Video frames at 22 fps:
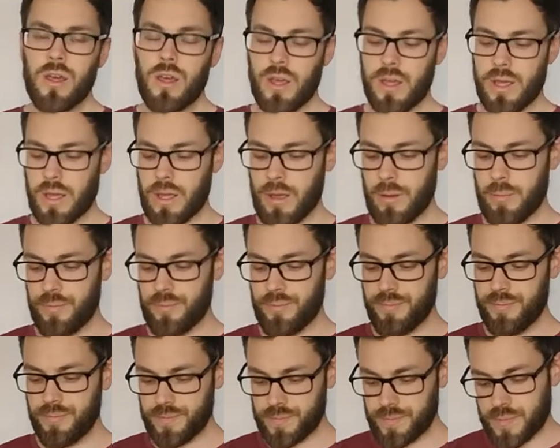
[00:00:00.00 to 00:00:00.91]
They're
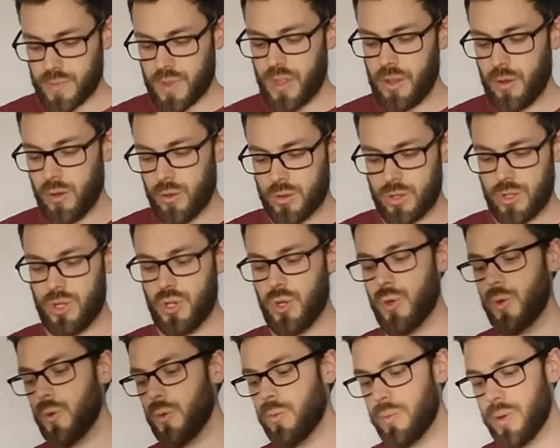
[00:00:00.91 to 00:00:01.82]
not
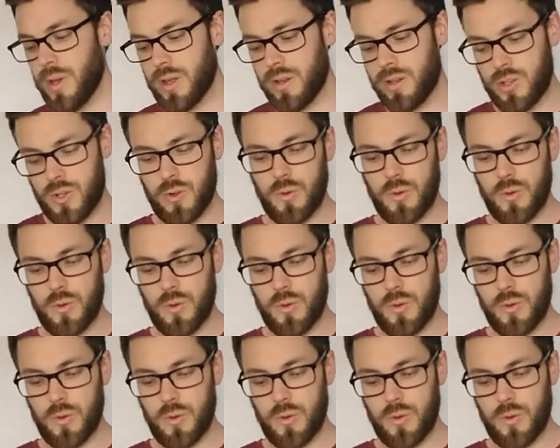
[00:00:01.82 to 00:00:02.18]
too big,